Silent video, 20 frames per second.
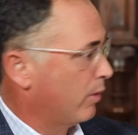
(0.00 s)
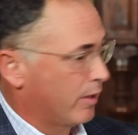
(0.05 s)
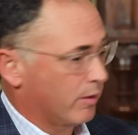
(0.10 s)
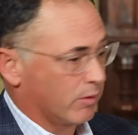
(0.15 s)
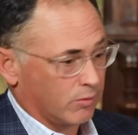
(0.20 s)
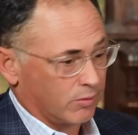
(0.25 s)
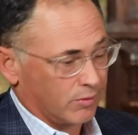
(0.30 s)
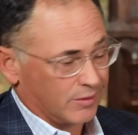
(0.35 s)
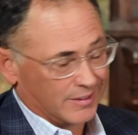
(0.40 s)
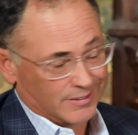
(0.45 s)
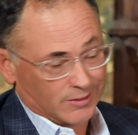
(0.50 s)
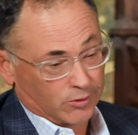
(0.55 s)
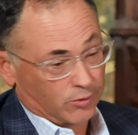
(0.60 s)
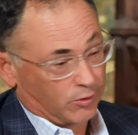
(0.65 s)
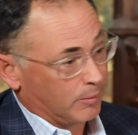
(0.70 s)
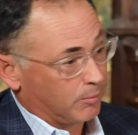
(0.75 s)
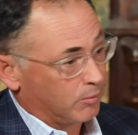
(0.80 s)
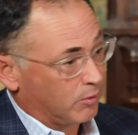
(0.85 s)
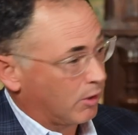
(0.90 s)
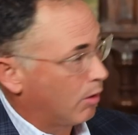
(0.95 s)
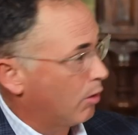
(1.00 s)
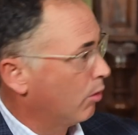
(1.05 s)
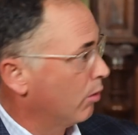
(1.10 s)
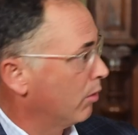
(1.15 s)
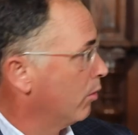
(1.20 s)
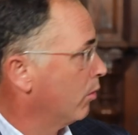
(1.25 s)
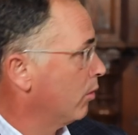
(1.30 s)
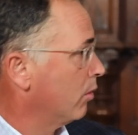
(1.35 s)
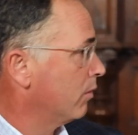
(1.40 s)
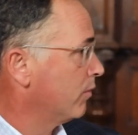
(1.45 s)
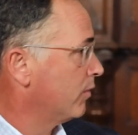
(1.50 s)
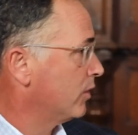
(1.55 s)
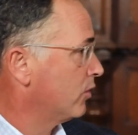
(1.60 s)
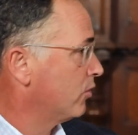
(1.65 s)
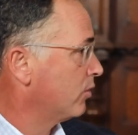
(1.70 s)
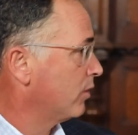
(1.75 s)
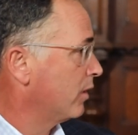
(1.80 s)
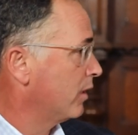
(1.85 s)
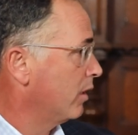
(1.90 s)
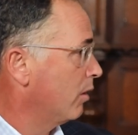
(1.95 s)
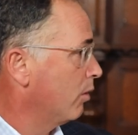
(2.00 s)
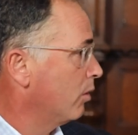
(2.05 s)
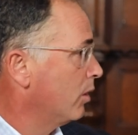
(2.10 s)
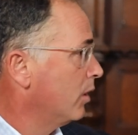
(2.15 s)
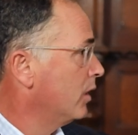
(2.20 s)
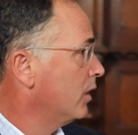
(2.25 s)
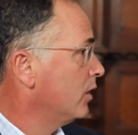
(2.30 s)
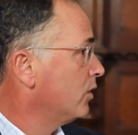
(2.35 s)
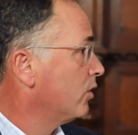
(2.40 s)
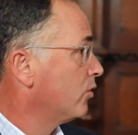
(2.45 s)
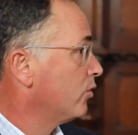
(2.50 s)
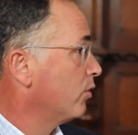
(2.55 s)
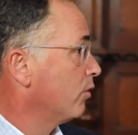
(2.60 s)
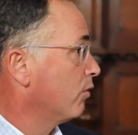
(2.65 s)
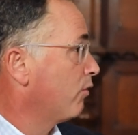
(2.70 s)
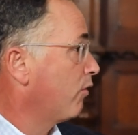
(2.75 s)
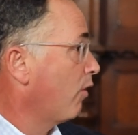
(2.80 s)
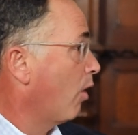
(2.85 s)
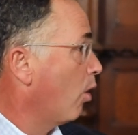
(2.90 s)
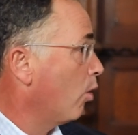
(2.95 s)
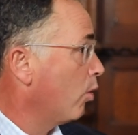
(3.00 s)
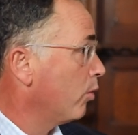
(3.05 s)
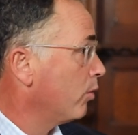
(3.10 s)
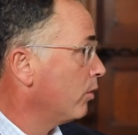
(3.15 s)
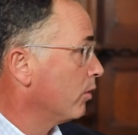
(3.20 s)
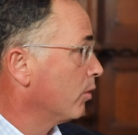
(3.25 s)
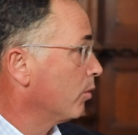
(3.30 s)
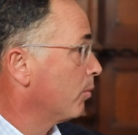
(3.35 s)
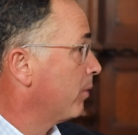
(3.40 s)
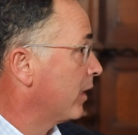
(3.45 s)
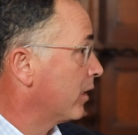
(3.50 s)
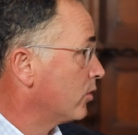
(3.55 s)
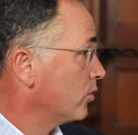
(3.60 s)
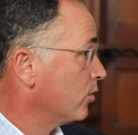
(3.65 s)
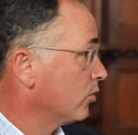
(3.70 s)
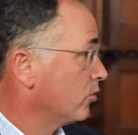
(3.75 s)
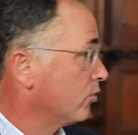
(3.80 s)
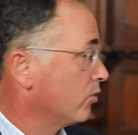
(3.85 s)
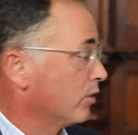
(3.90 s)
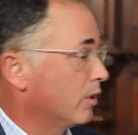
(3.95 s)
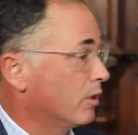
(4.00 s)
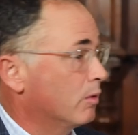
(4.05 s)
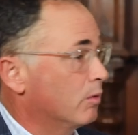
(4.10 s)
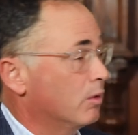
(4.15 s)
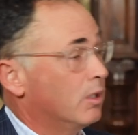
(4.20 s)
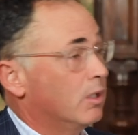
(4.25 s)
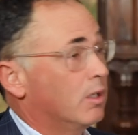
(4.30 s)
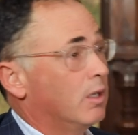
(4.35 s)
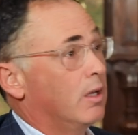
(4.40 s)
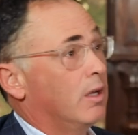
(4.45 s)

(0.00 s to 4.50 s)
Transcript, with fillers: Whether it's uh, crypto or, or if it's you know just your mm -hmm. phone, your pictures. So,